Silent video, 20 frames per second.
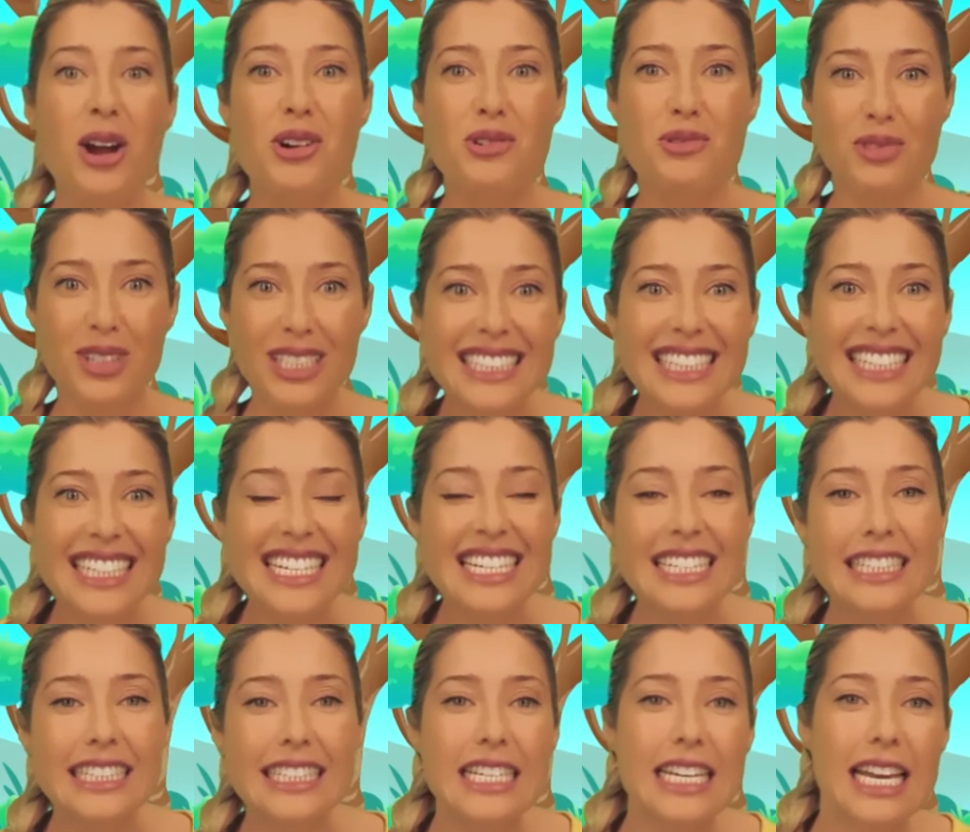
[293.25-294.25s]

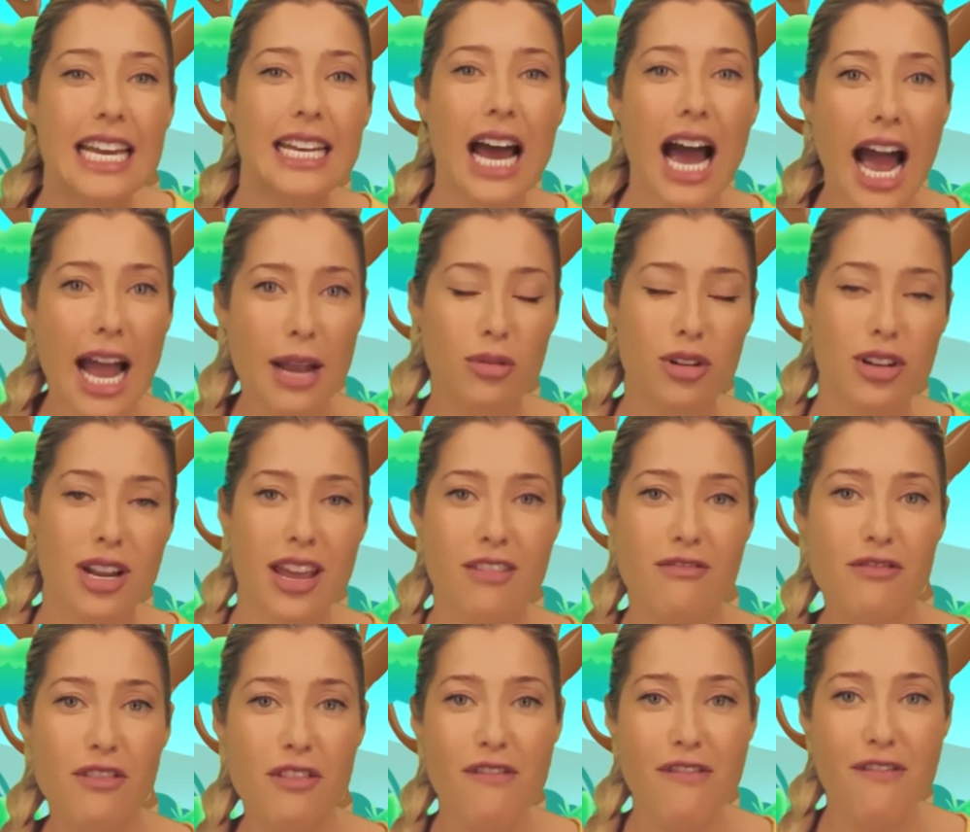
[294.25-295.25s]
Grizzlies can hibernate
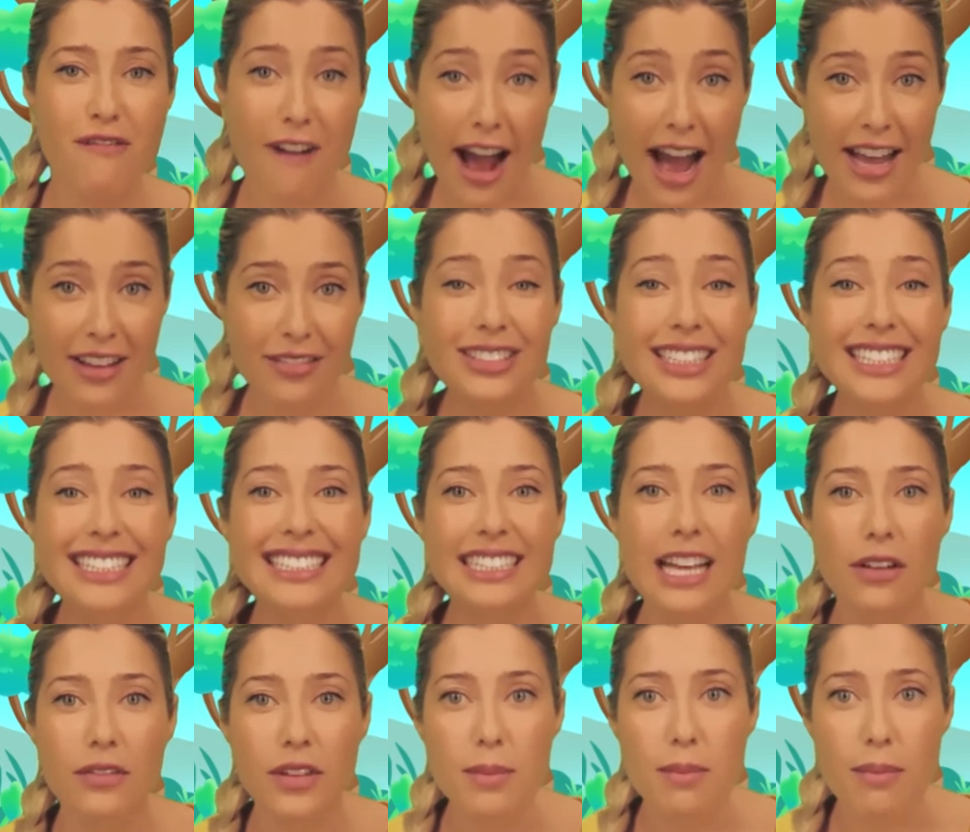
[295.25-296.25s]
for 5 to
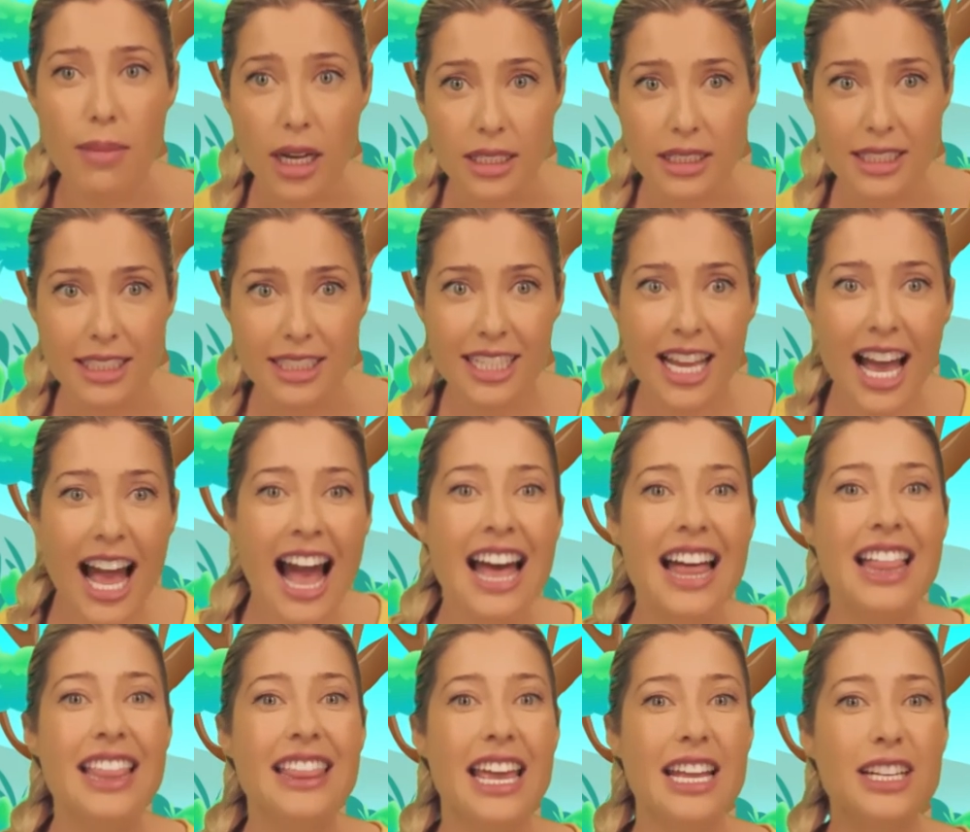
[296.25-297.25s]
7 months.
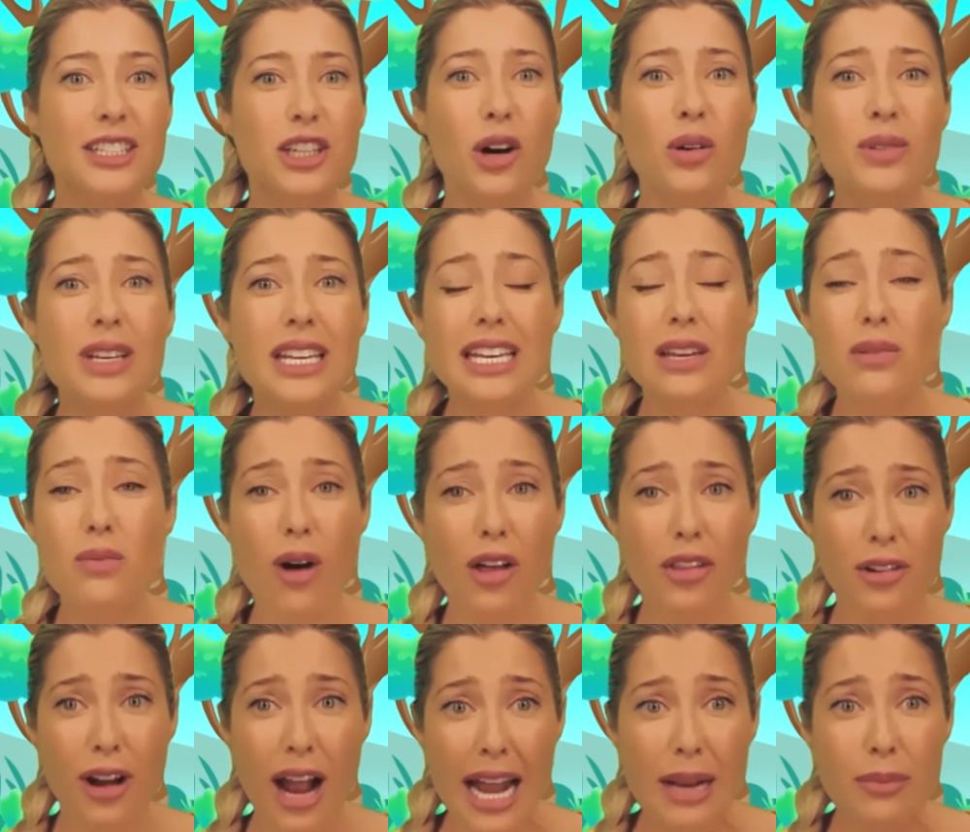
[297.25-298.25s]
They don't eat while
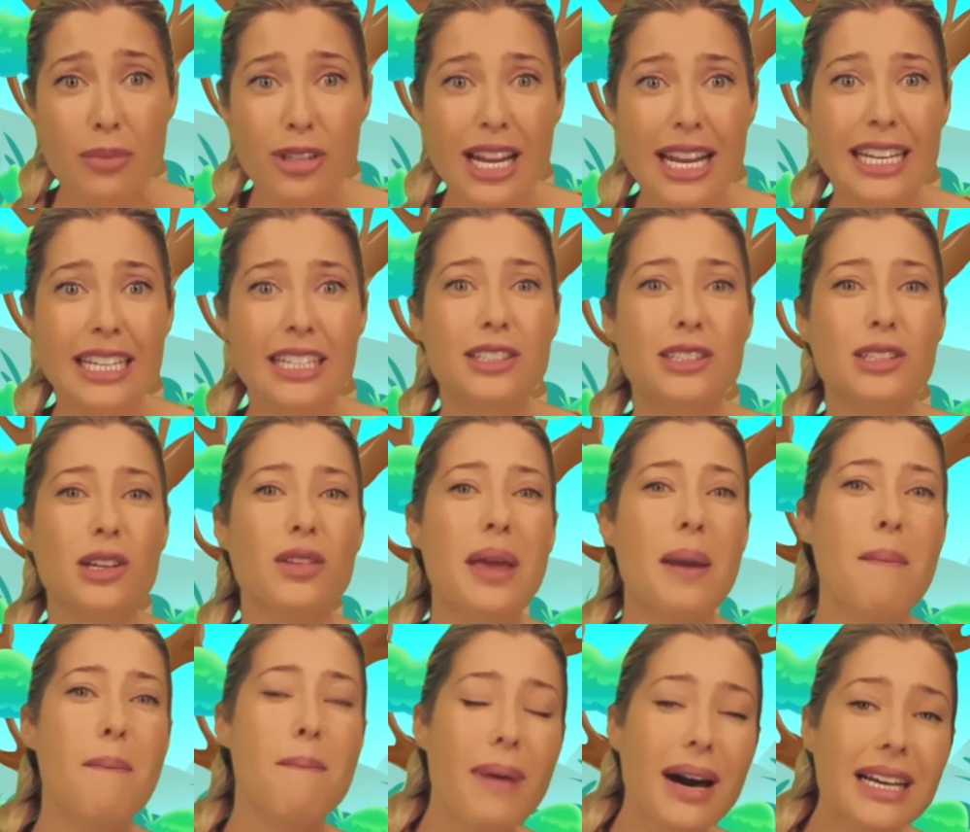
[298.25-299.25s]
they're hibernating, so they
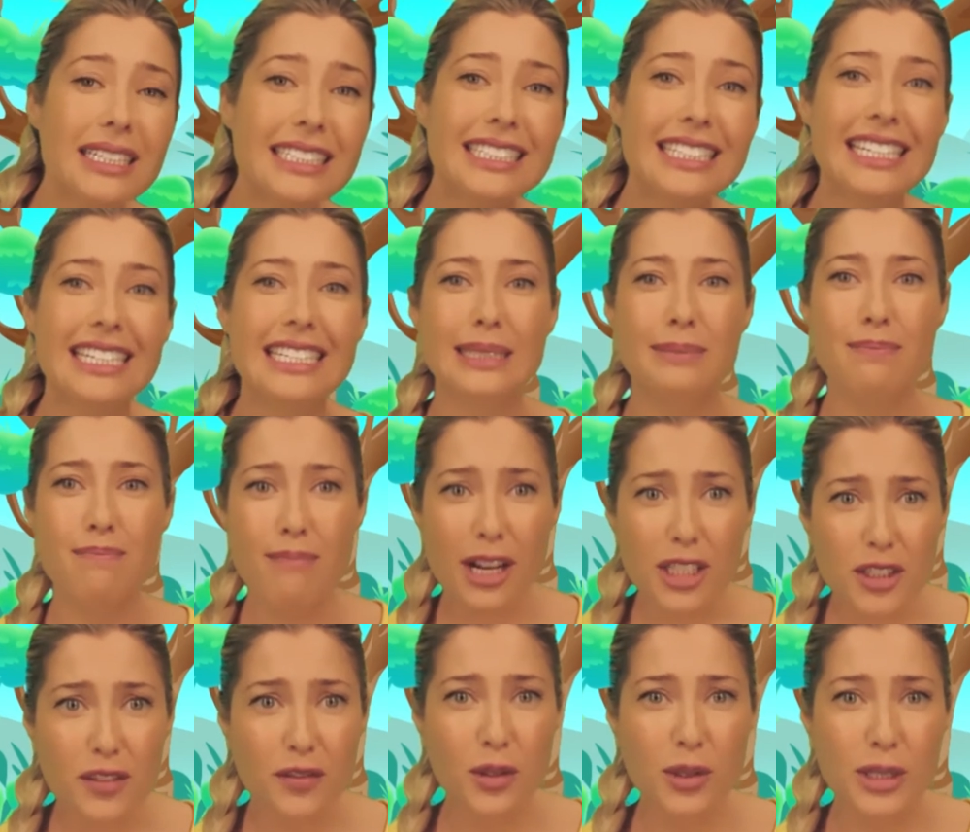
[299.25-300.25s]
must eat as
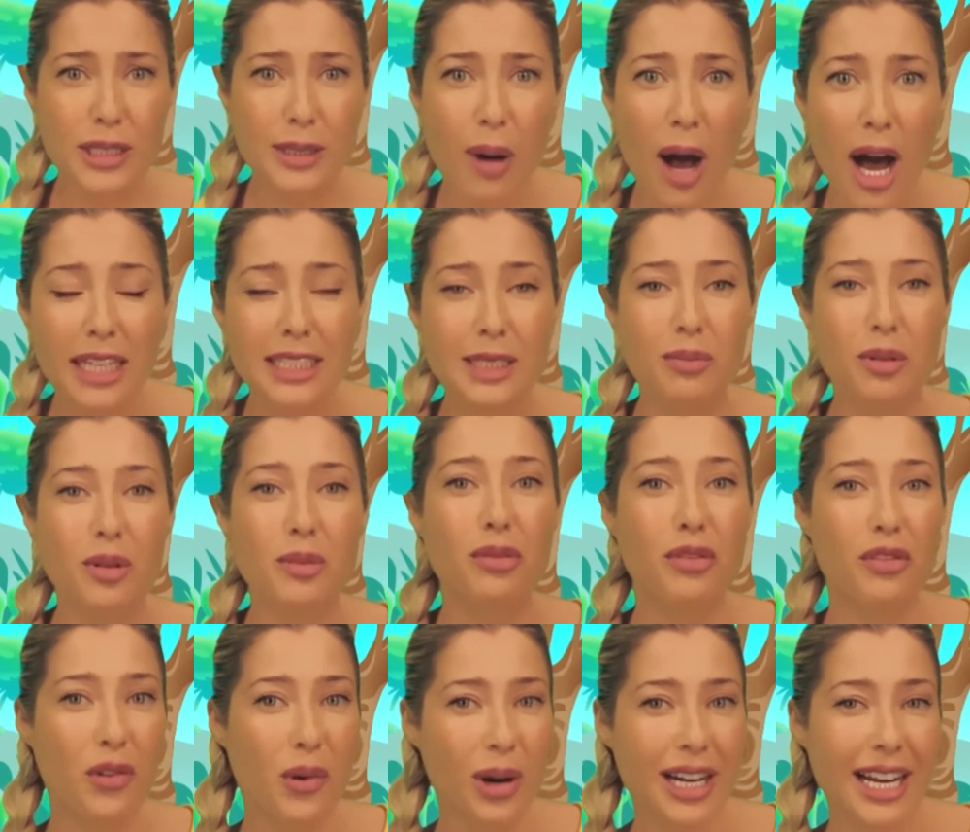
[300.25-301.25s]
much food as possible
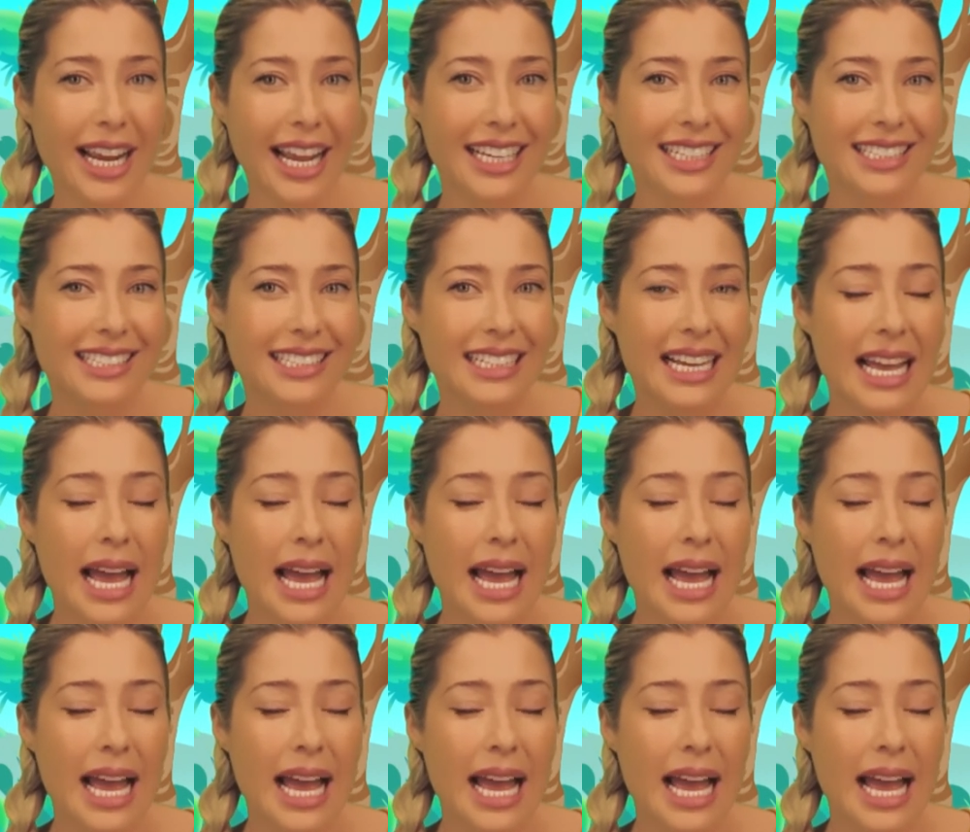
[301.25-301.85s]
beforehand.